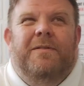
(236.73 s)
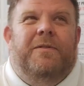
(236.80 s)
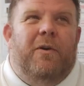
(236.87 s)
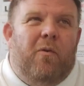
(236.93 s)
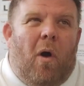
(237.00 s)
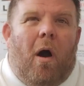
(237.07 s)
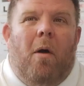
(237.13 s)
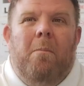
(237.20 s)

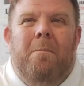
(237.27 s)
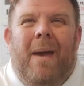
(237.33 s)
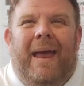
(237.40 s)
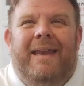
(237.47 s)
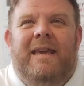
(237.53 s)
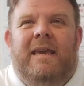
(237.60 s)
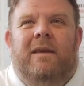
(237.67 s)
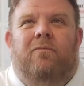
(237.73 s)
There aren't
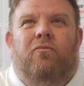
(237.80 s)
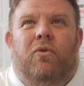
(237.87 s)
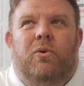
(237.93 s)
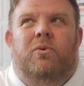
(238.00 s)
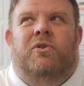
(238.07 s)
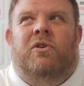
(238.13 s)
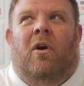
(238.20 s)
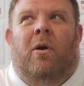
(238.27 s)
many
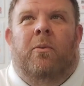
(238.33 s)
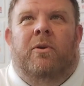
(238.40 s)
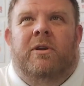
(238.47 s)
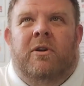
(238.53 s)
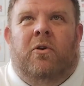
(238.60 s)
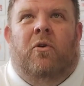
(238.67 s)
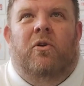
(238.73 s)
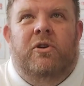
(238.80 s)
routes I would
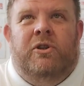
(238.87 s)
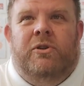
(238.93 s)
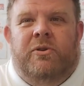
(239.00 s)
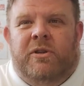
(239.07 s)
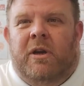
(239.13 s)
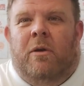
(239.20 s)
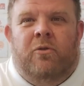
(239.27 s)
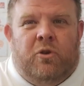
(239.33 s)
encourage you
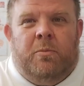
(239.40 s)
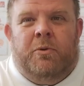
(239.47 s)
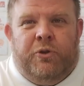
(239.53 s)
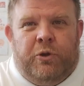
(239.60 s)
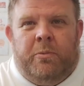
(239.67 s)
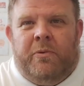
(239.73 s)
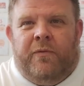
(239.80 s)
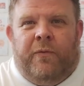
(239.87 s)
to go
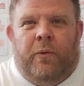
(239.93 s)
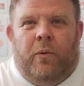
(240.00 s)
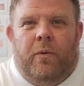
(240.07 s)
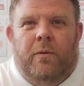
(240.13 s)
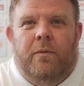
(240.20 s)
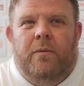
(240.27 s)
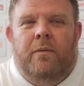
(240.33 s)
double-double for.